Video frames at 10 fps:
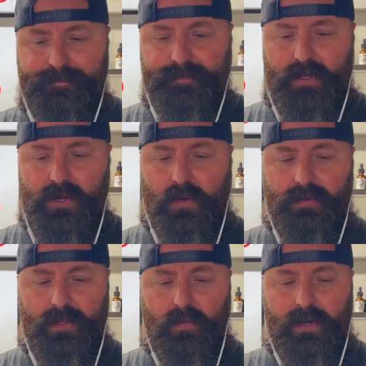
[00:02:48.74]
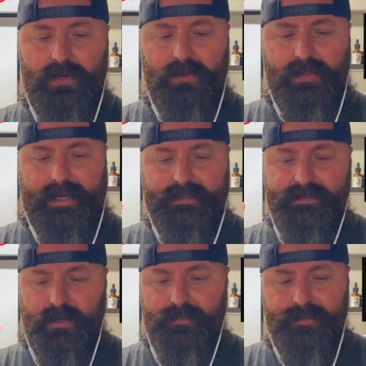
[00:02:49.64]
You don't really want to do that.
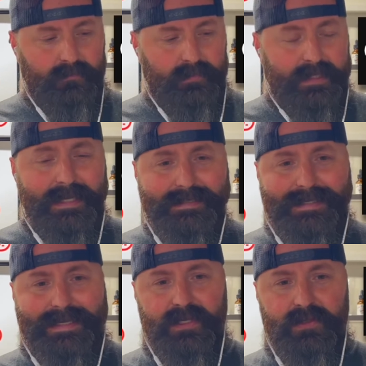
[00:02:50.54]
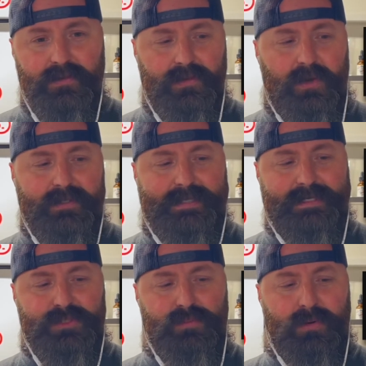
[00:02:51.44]
So next thing you'll notice
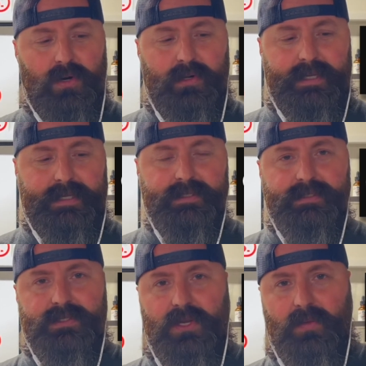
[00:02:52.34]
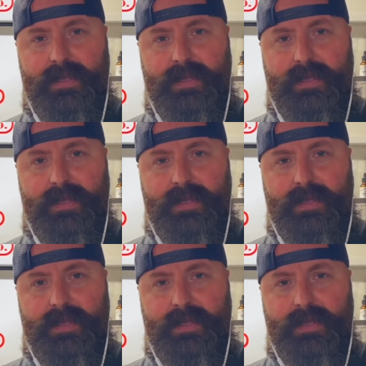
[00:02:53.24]
as you burn these, you know, we